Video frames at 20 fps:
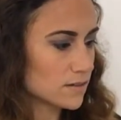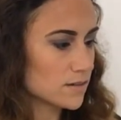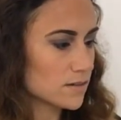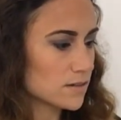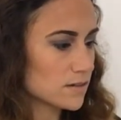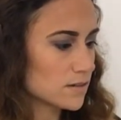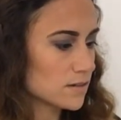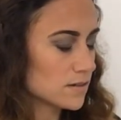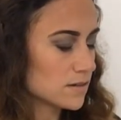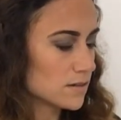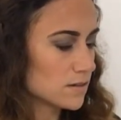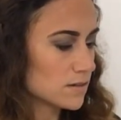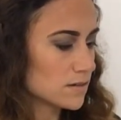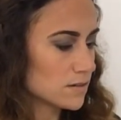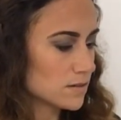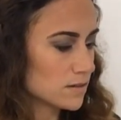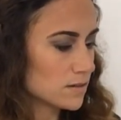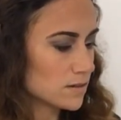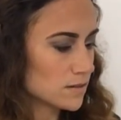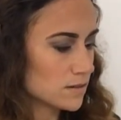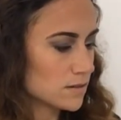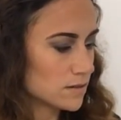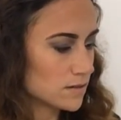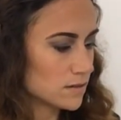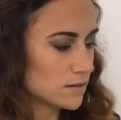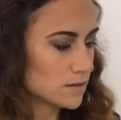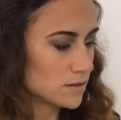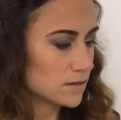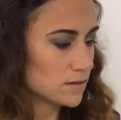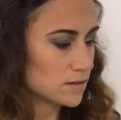
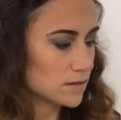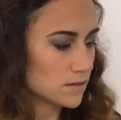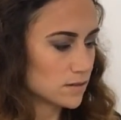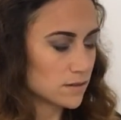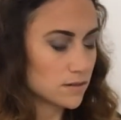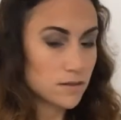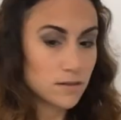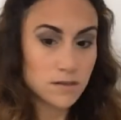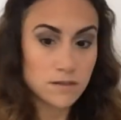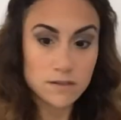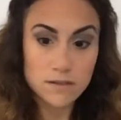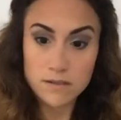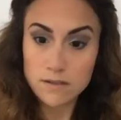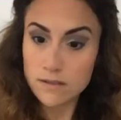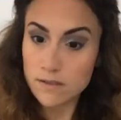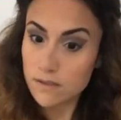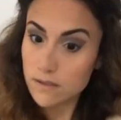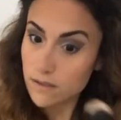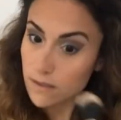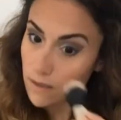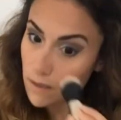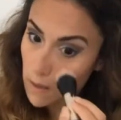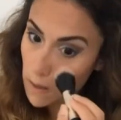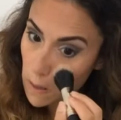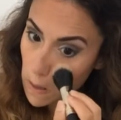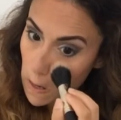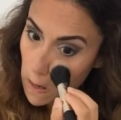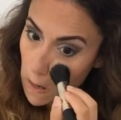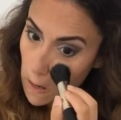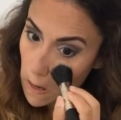
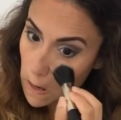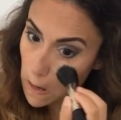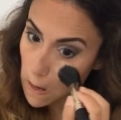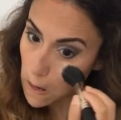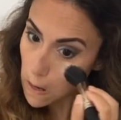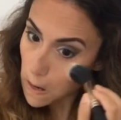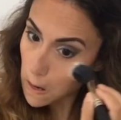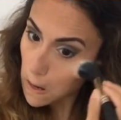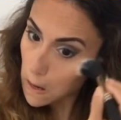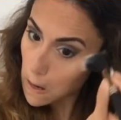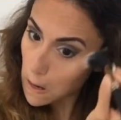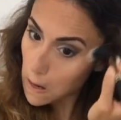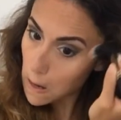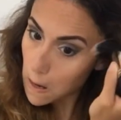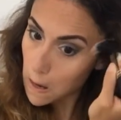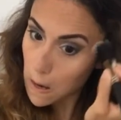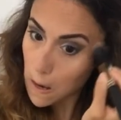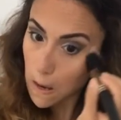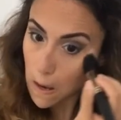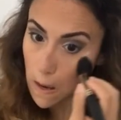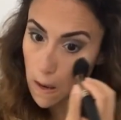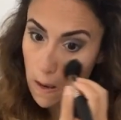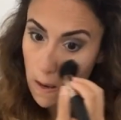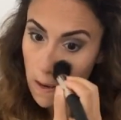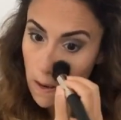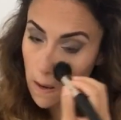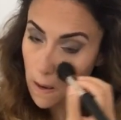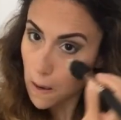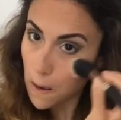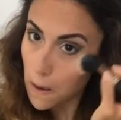
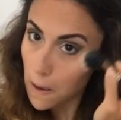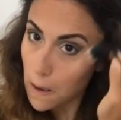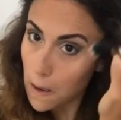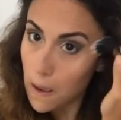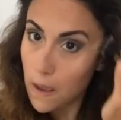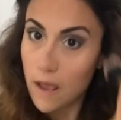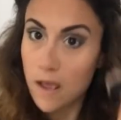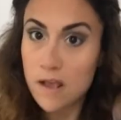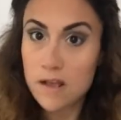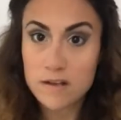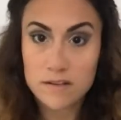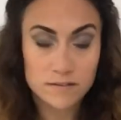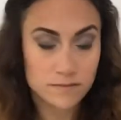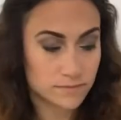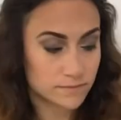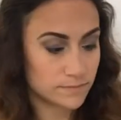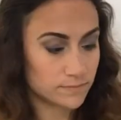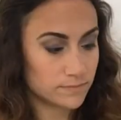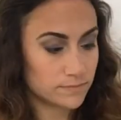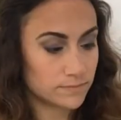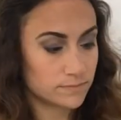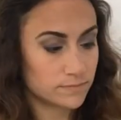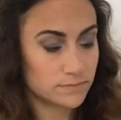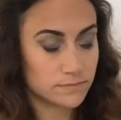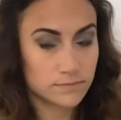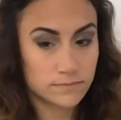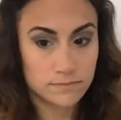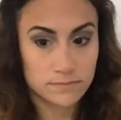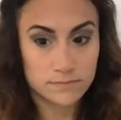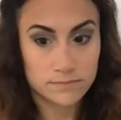
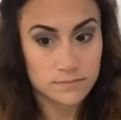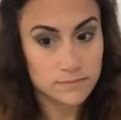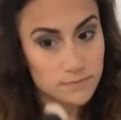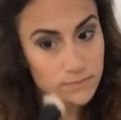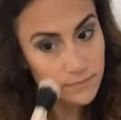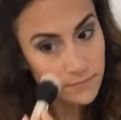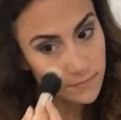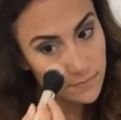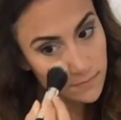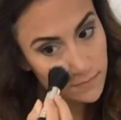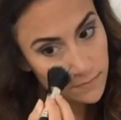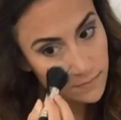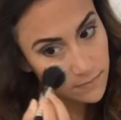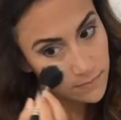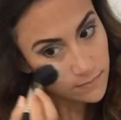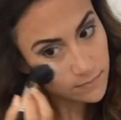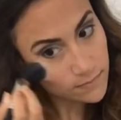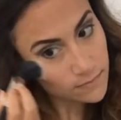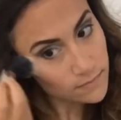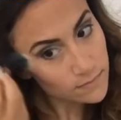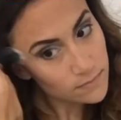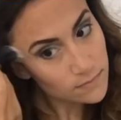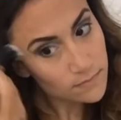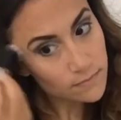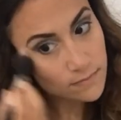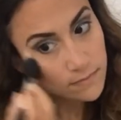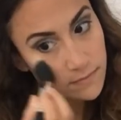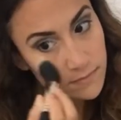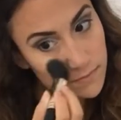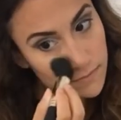
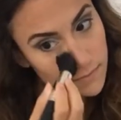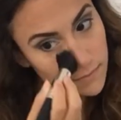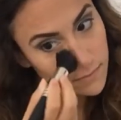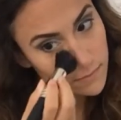[no speech]